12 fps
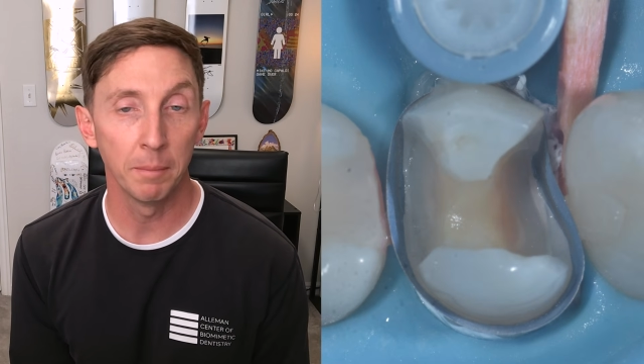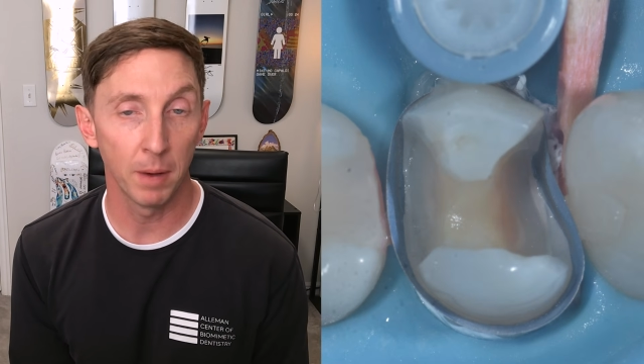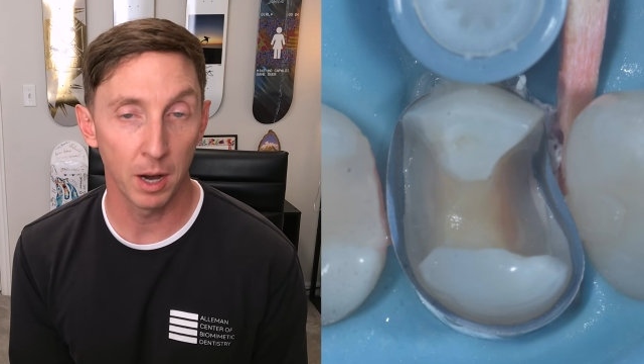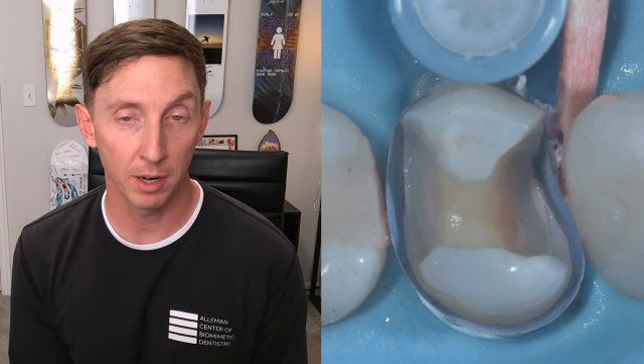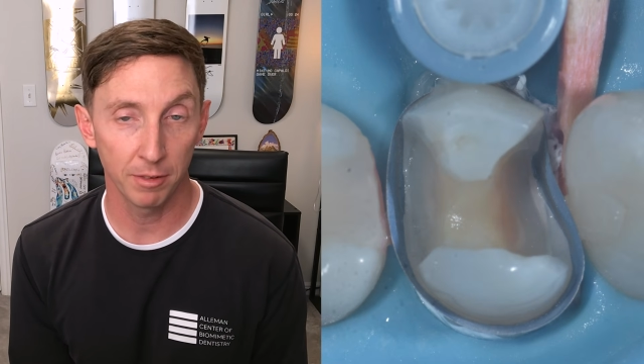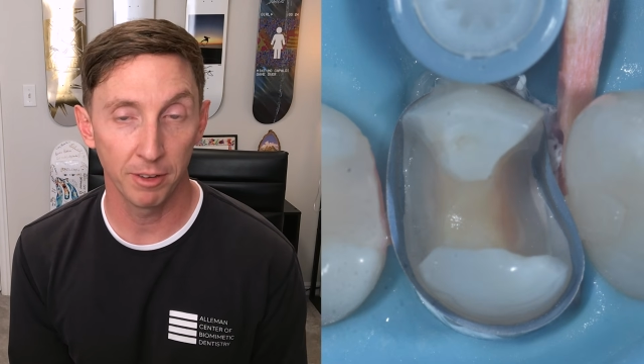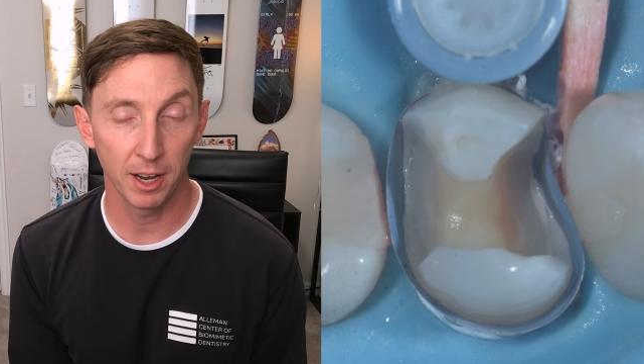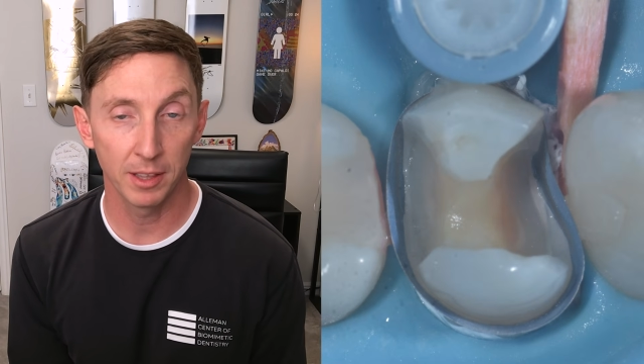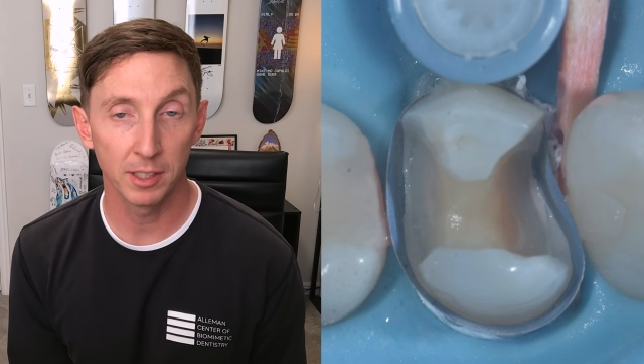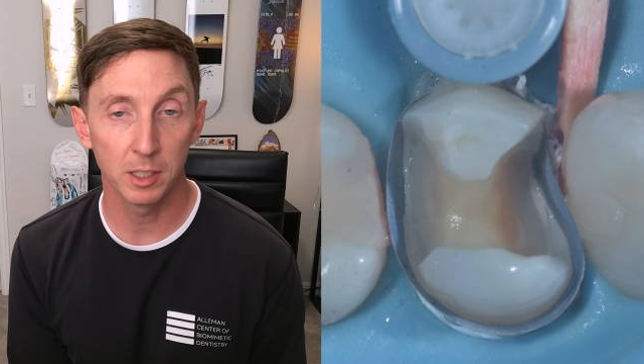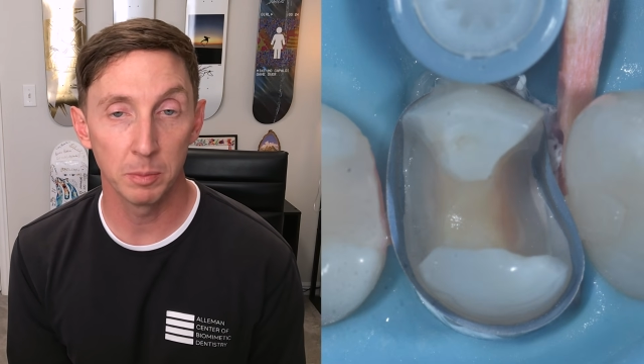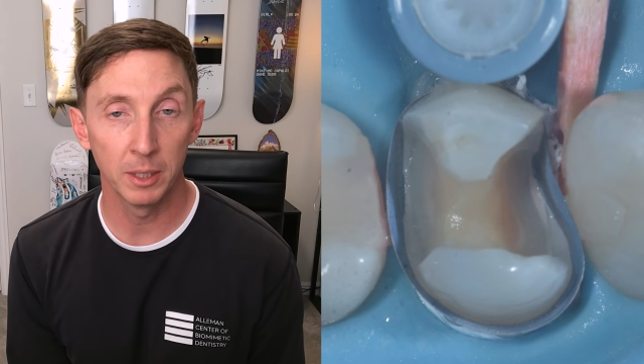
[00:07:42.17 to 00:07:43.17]
modify
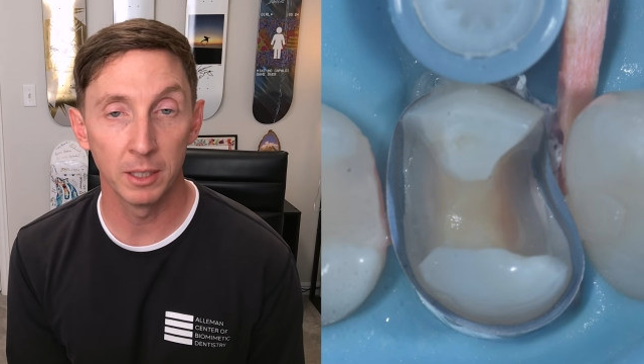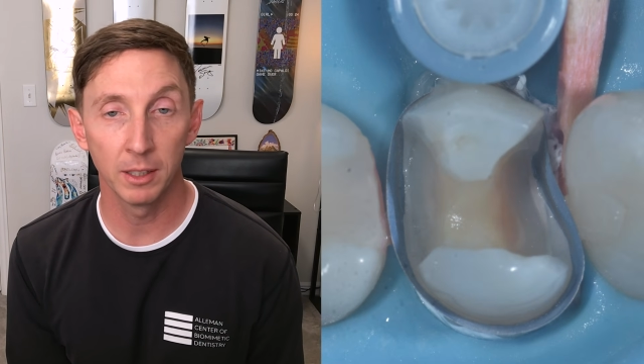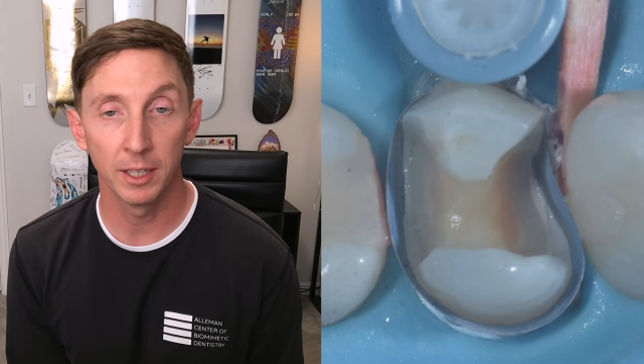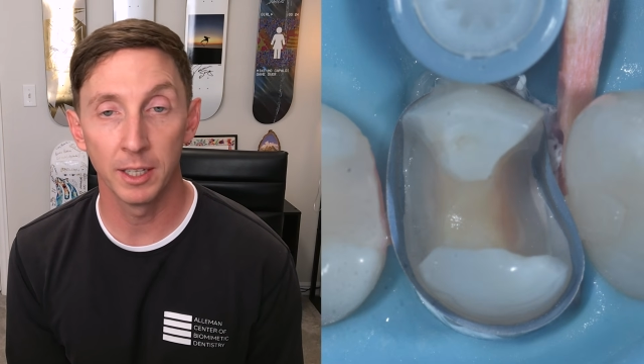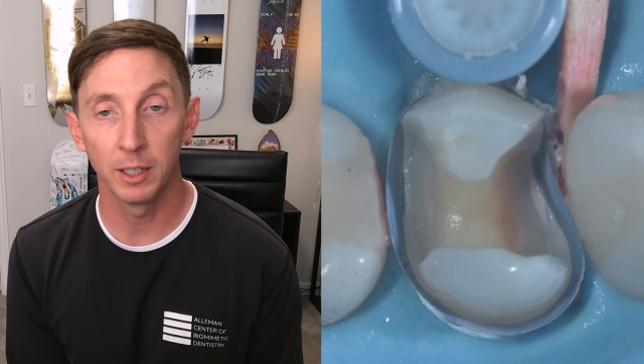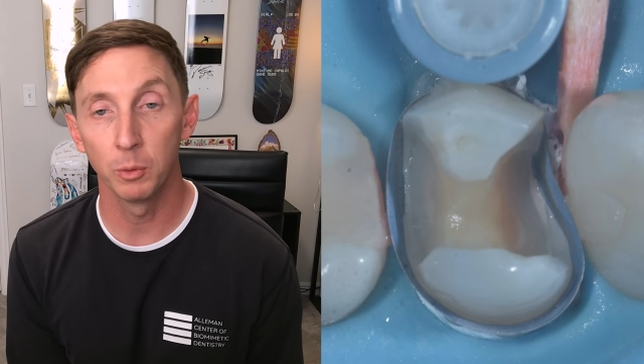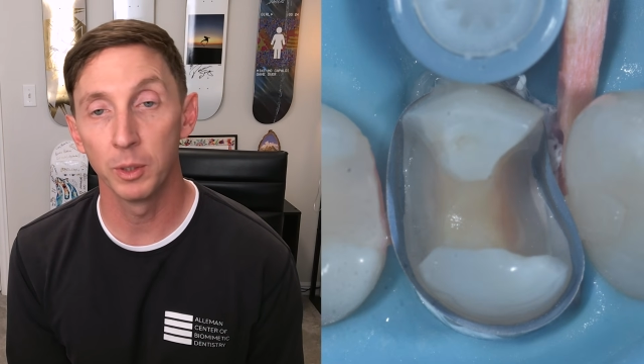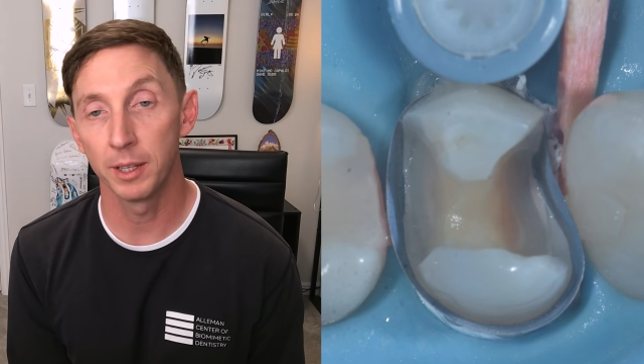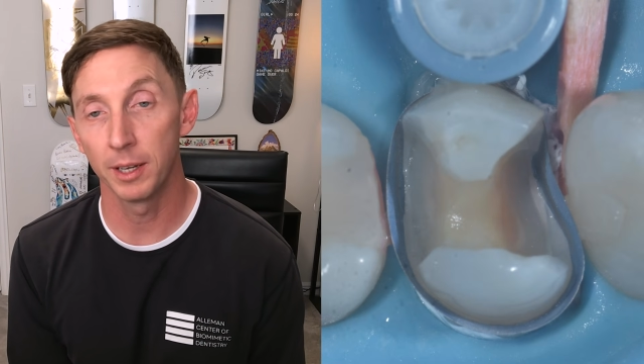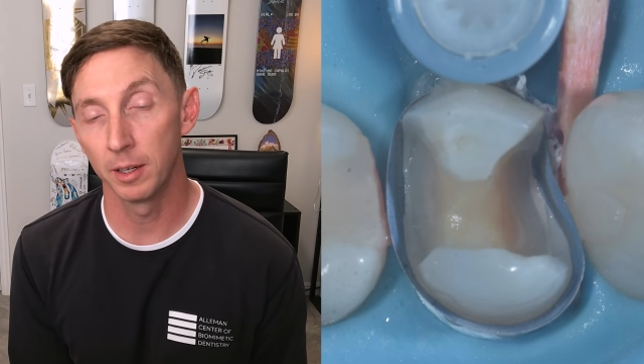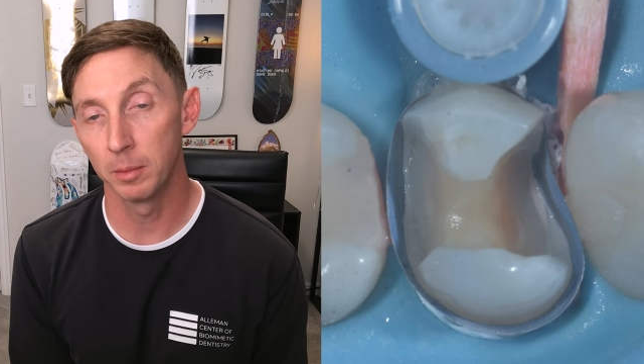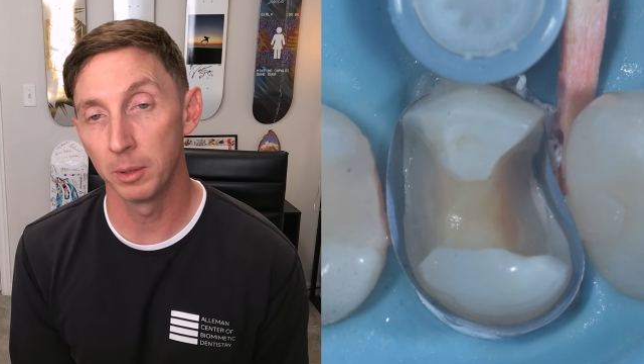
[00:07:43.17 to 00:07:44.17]
the smear layer with
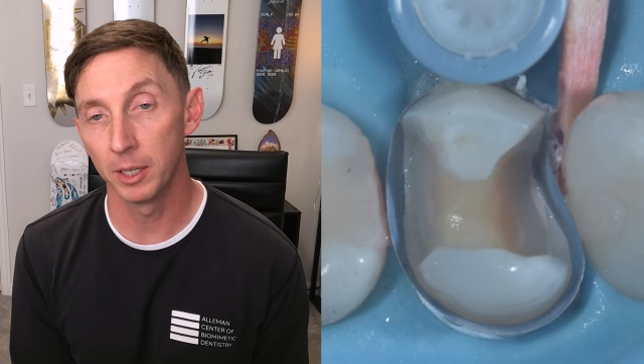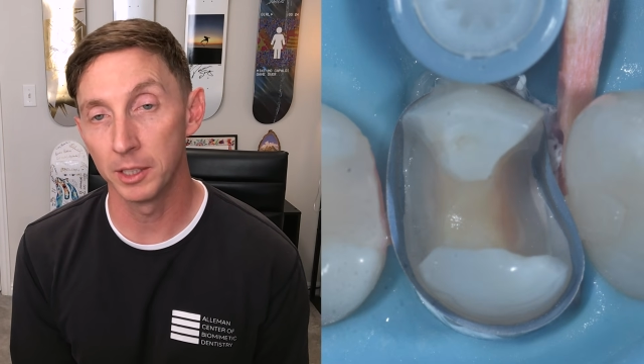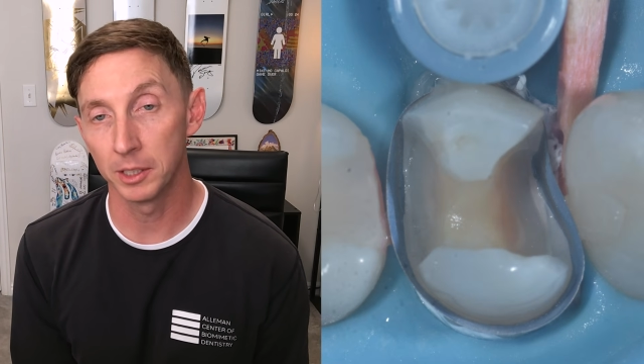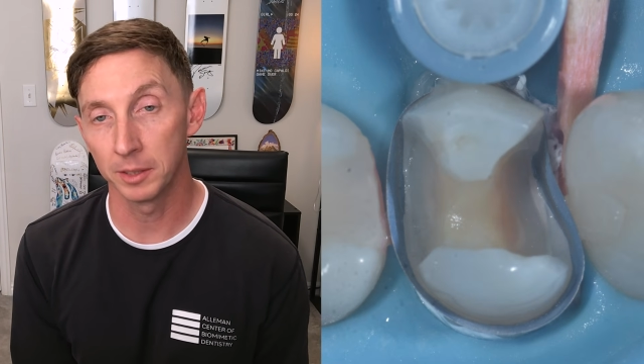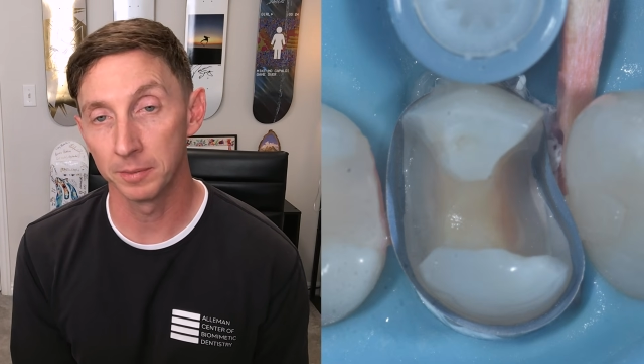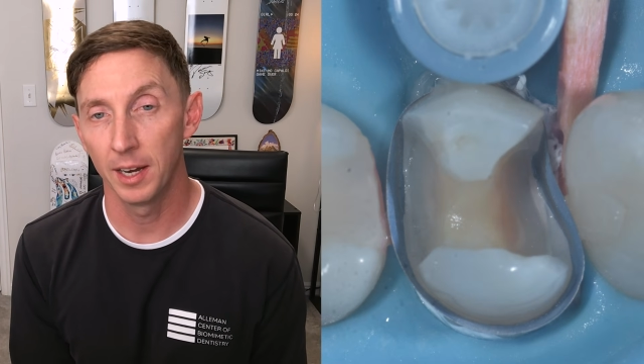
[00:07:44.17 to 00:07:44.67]
air abrasion.